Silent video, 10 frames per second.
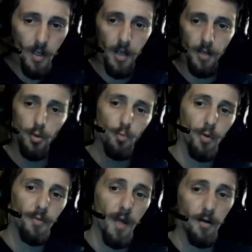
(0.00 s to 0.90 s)
and you
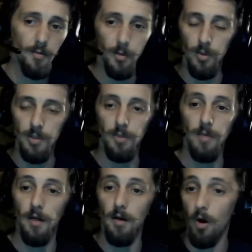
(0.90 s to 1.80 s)
put that on the creature
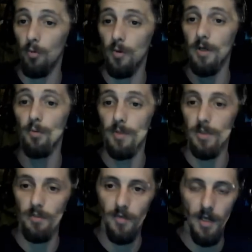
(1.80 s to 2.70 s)
that already
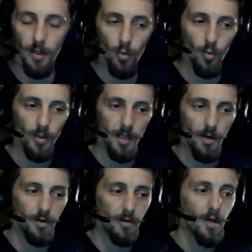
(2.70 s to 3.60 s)
received the neg 1/1
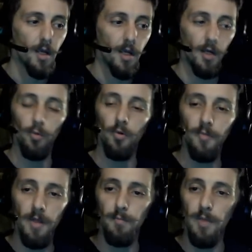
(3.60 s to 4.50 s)
counter, it will
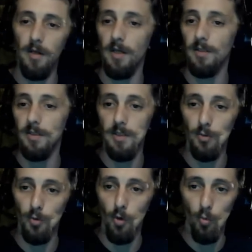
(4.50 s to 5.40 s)
then be a
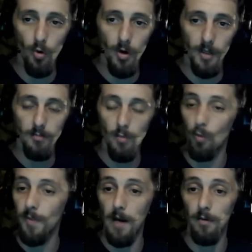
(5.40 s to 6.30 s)
0/1
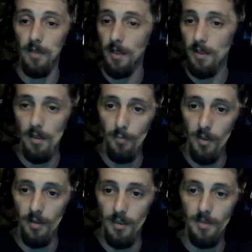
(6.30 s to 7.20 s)
without any
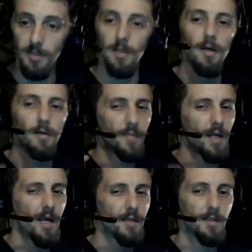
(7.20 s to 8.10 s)
abilities that
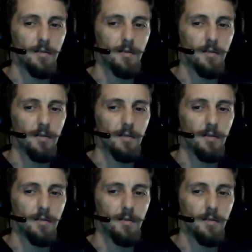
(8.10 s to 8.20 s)
has a